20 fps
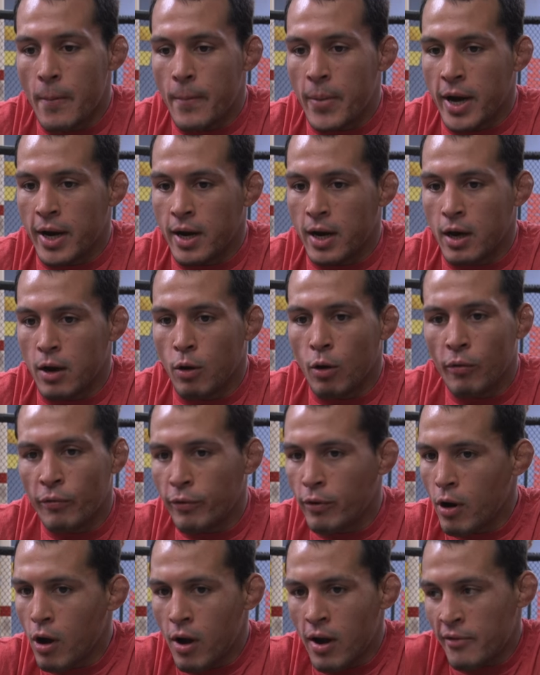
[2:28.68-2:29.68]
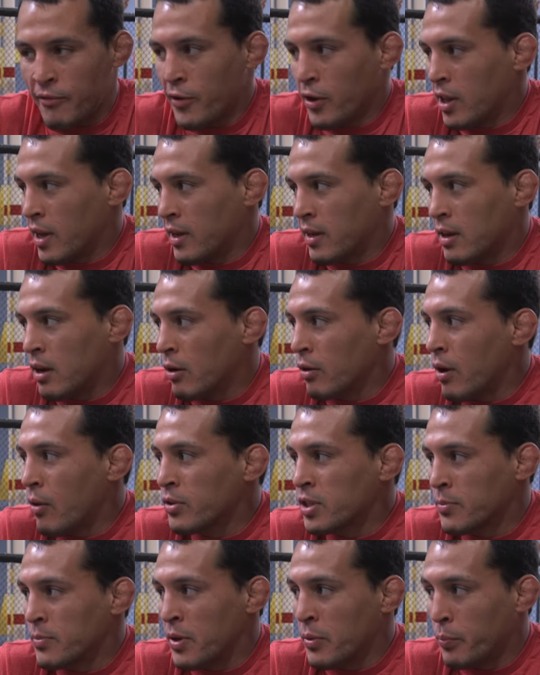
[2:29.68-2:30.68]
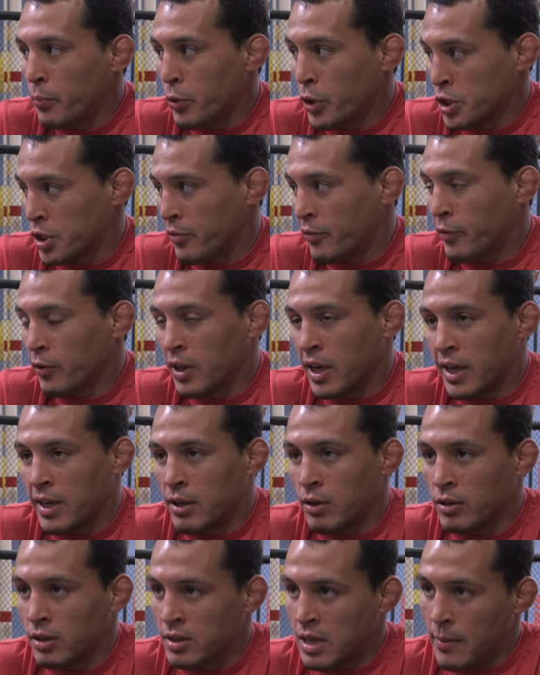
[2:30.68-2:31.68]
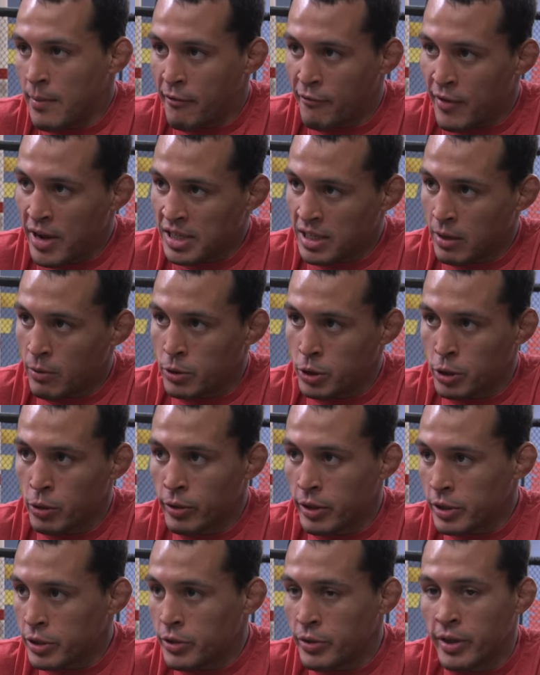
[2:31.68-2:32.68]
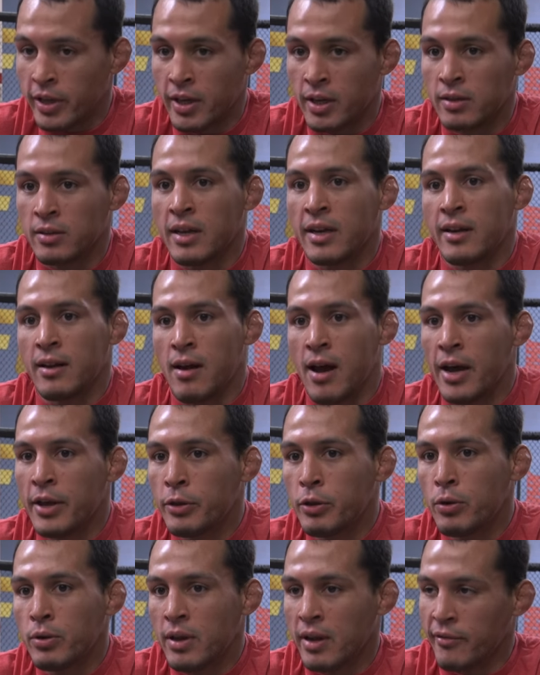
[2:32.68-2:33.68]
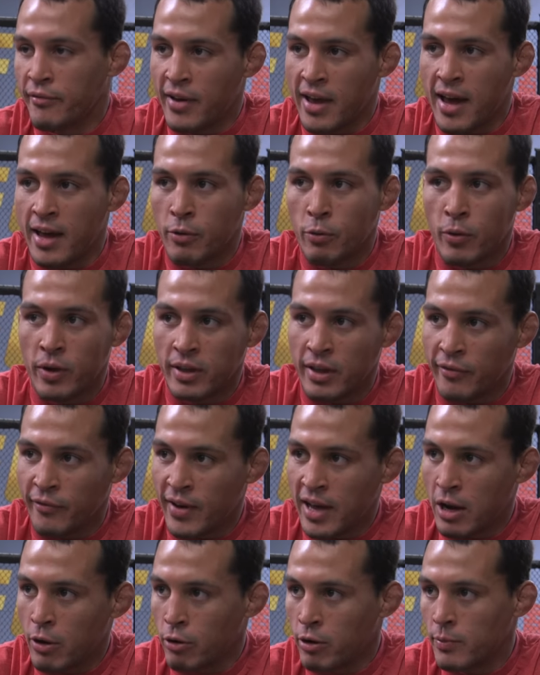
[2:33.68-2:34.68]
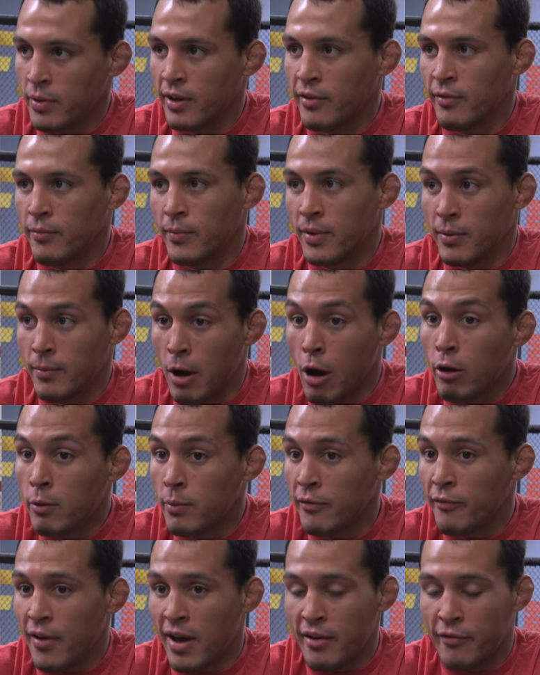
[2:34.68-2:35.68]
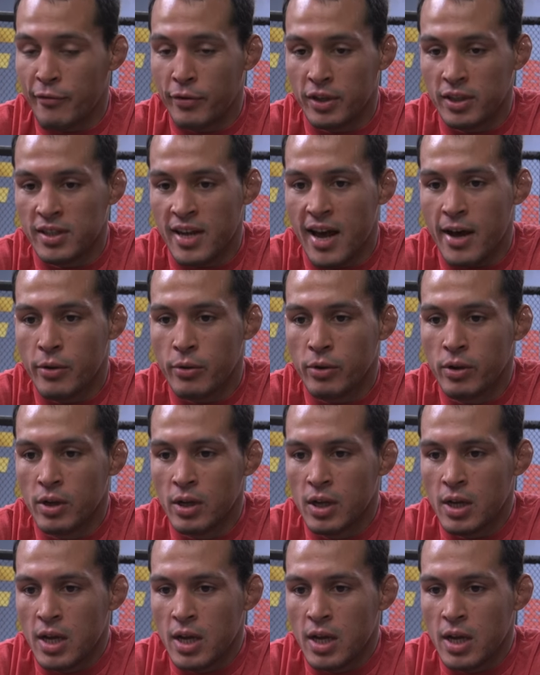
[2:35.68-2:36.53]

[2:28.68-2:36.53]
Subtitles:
But overall, I felt like, you know, I wasn't being pushed for, like, you know, the type of fights that I was looking to get. Like, and I knew that if I had won that fight, I would be fighting for the title.